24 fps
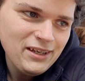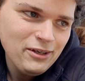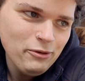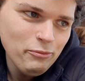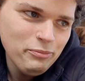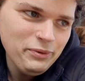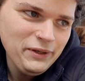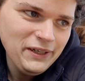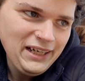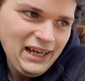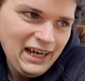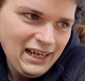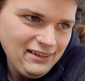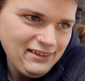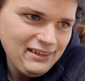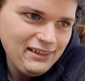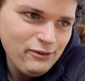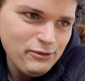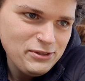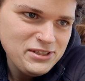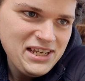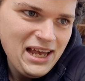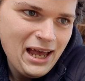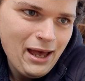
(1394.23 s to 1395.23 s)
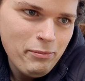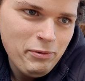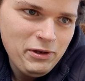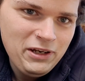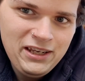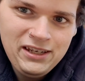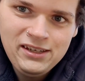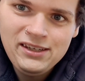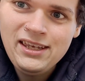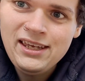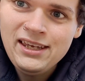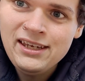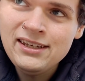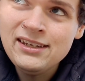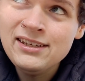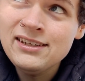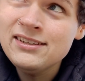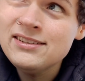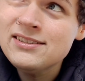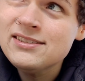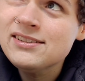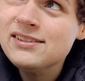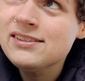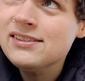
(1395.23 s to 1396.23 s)
But I think what's happening
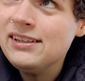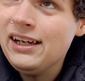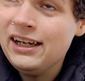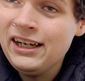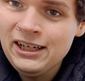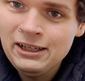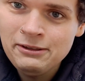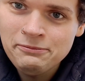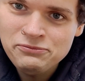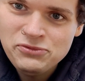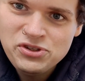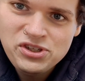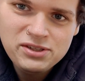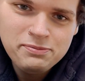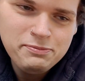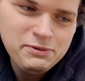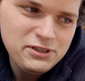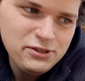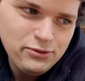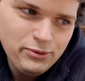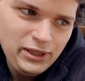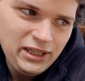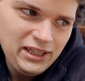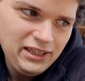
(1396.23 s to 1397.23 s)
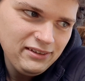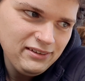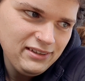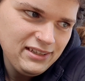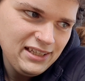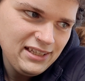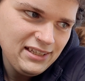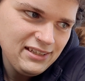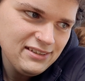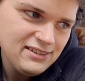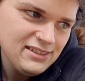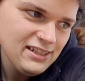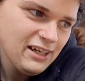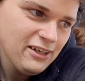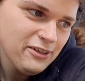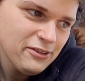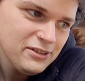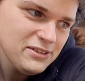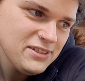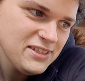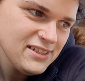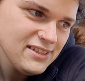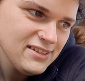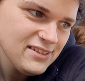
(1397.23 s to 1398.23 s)
is just between the
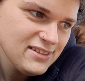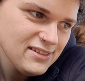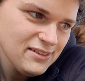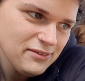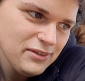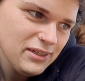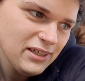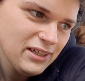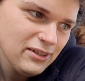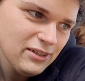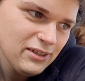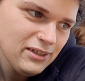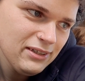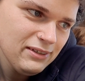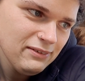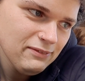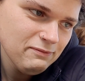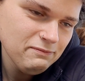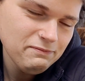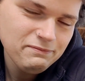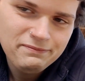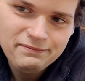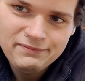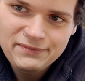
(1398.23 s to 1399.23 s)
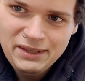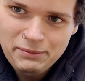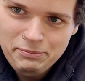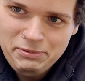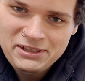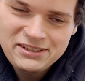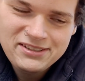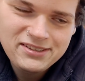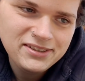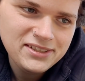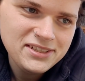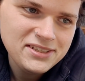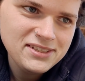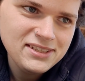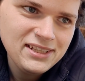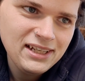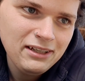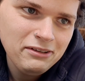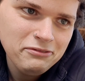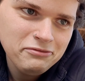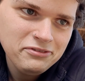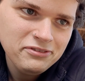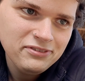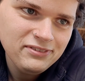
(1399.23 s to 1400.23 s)
tolerances of the pistol
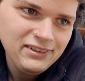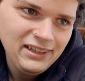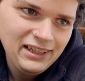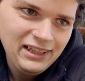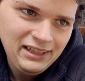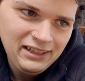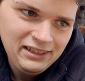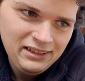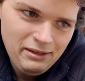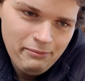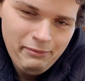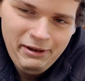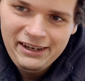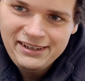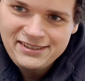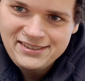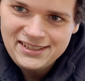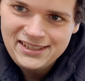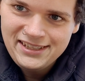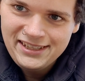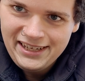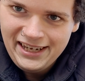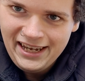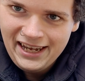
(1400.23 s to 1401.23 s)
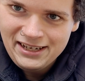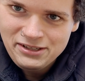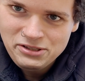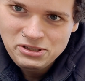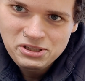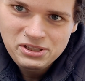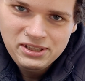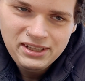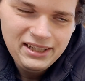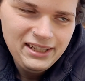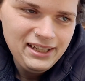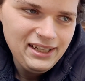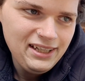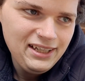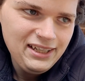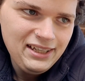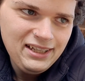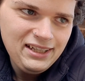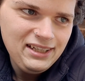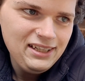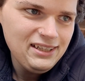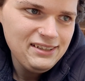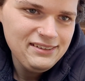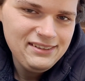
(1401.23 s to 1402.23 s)
itself and the magazine catch,
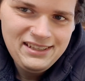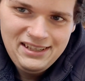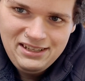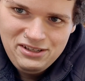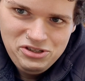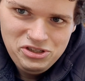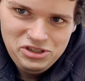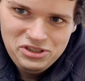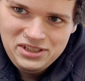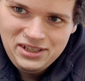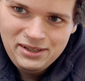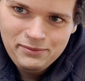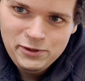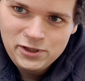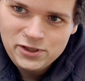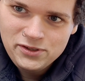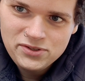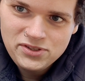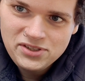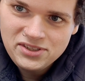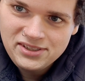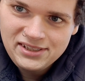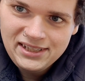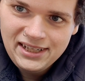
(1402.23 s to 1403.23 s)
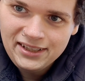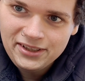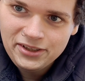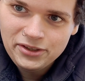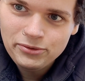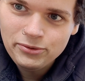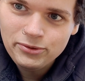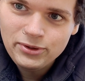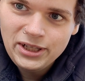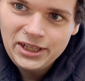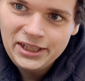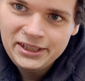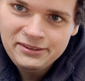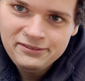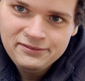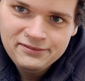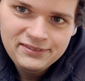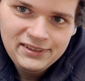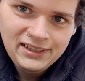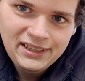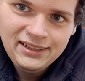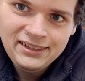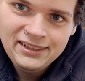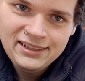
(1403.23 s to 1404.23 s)
the EGW is just not going to run
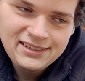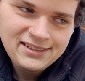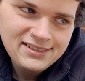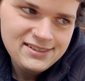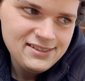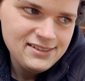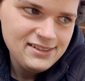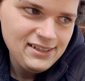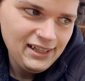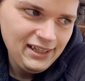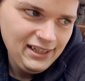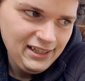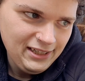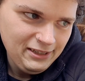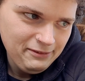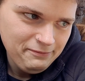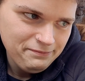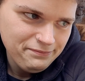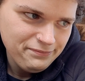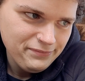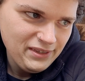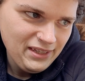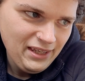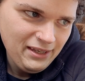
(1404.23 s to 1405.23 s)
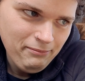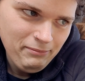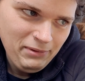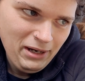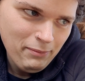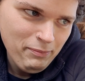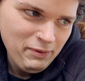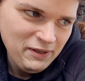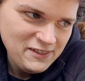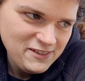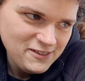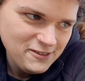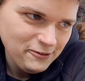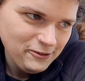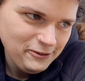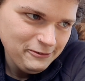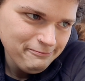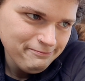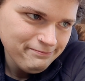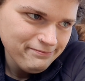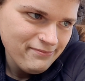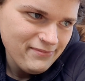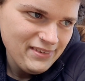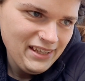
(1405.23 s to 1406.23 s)
in this in my
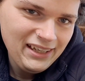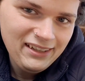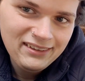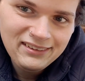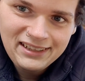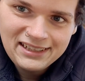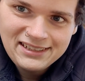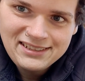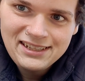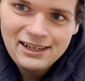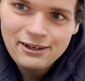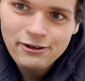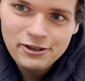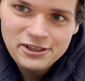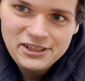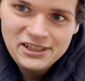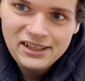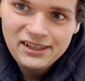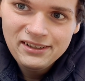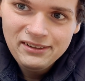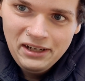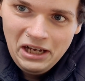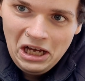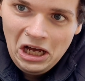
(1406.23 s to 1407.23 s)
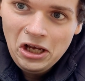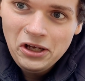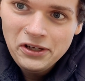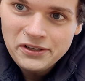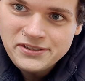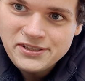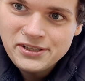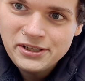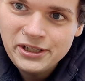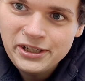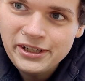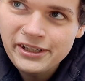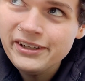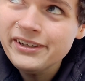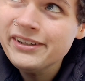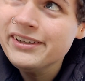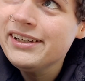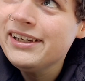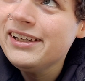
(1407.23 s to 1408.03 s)
pistol unless I were to alter